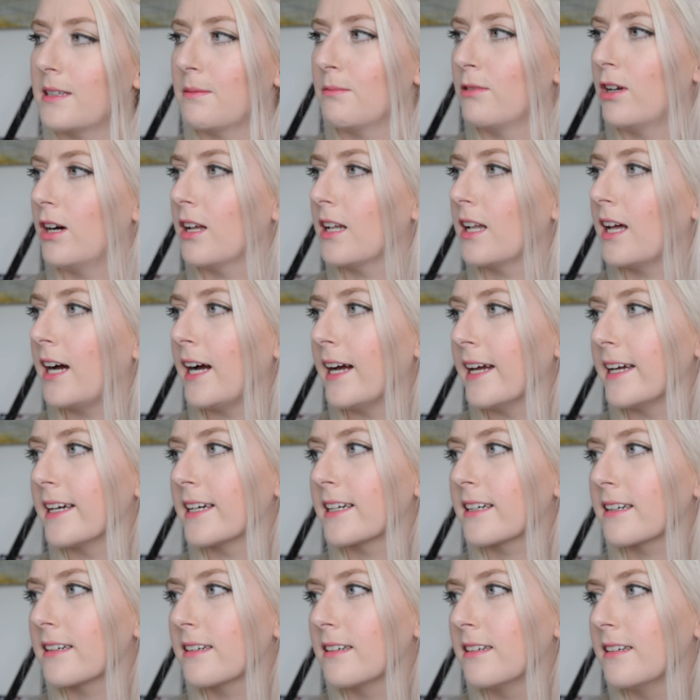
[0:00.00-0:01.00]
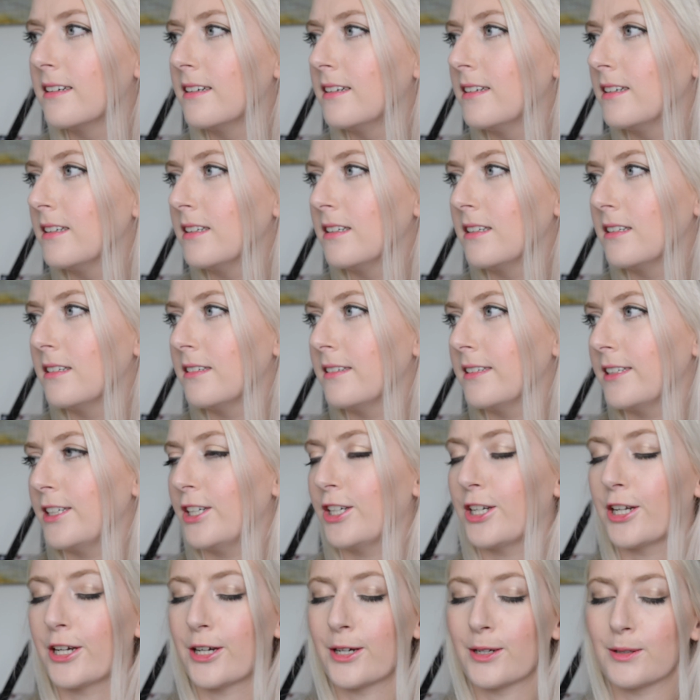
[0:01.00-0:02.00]
I'm not like,
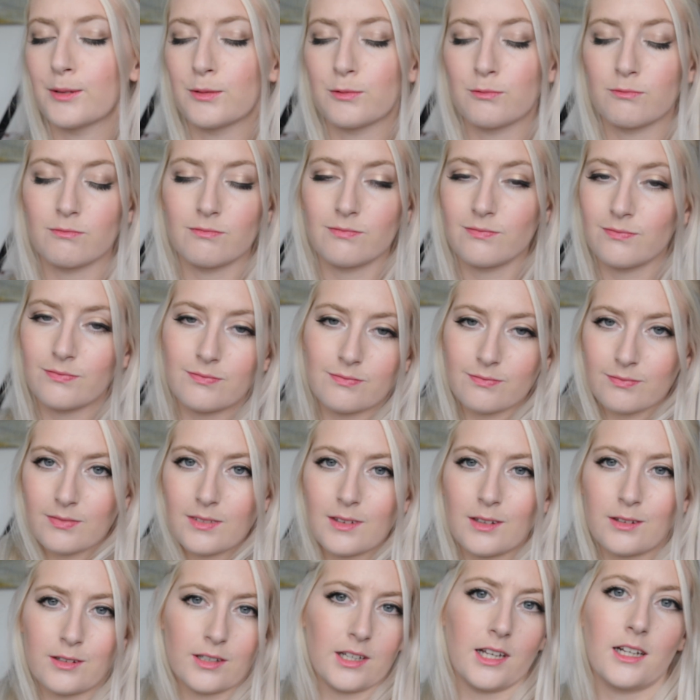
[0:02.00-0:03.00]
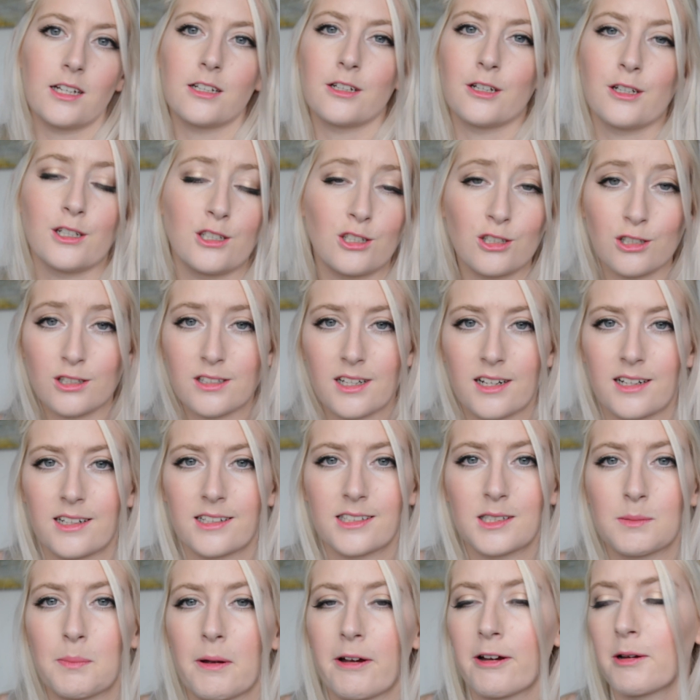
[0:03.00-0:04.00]
you know, I don't know, it's just like an
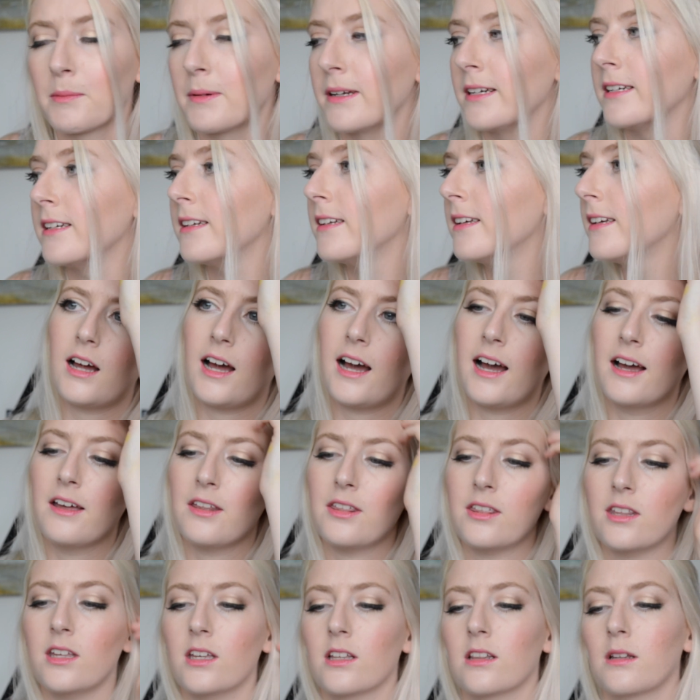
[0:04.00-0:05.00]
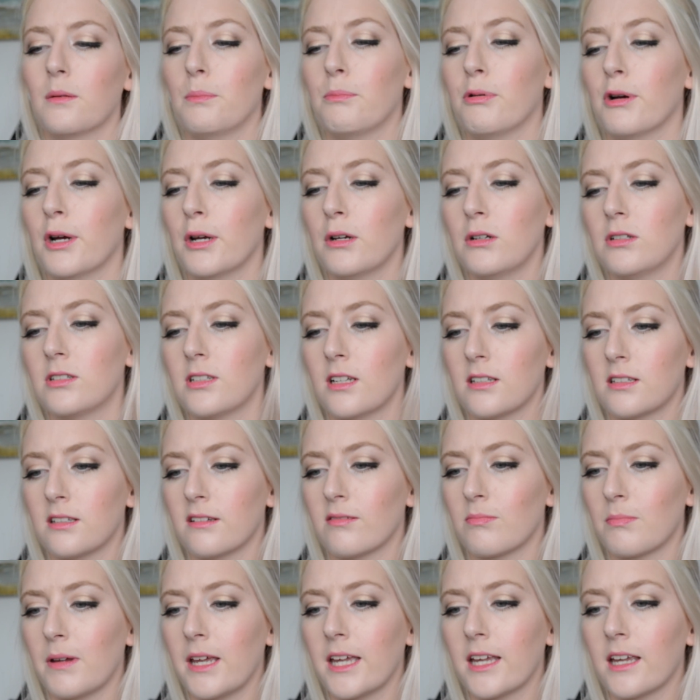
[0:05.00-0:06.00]
experiment. I think the process
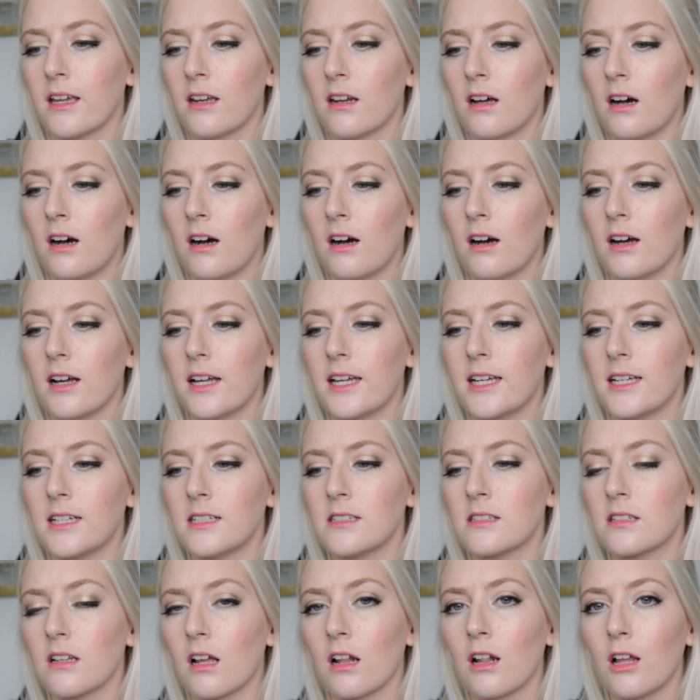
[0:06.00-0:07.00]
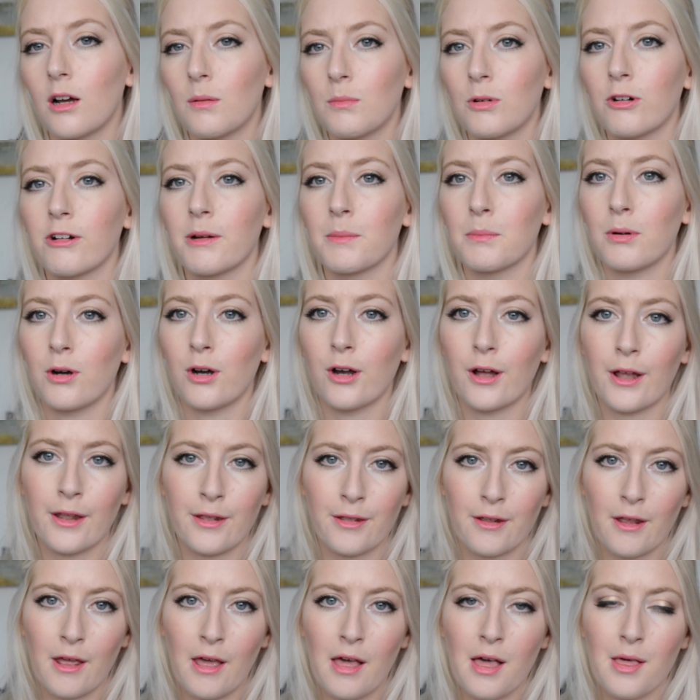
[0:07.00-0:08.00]
of making art is a lot more
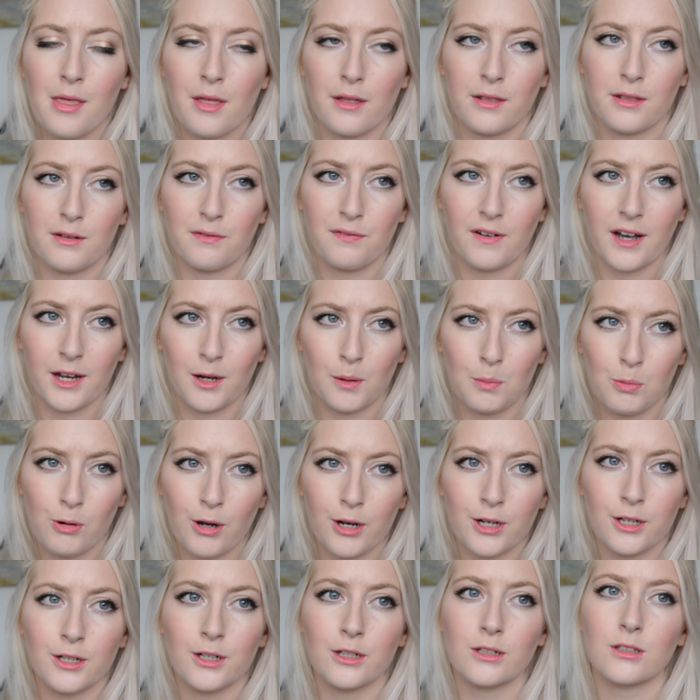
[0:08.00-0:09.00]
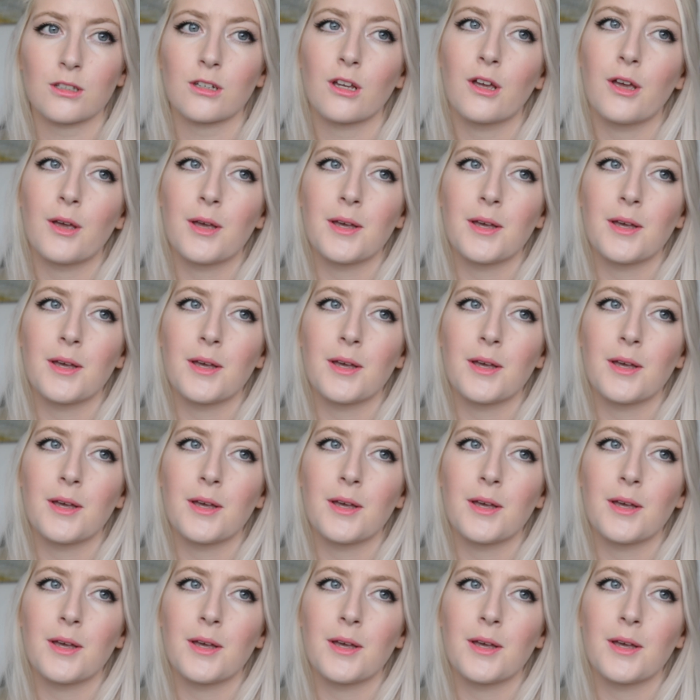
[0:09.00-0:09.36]
important than the final product.